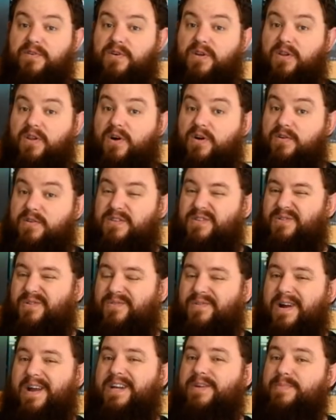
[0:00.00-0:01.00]
overclocked to
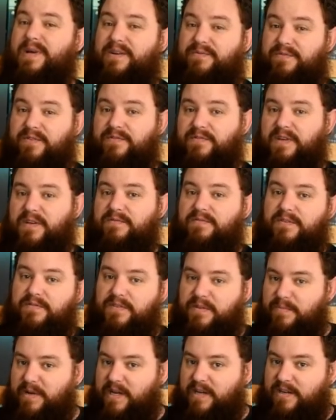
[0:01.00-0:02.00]
around about
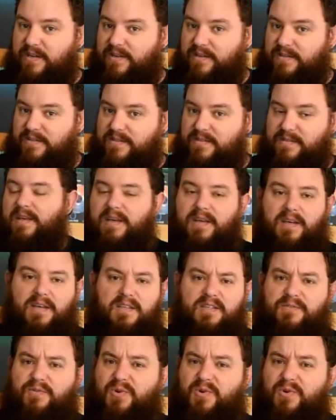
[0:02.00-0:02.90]
1550 megahertz. So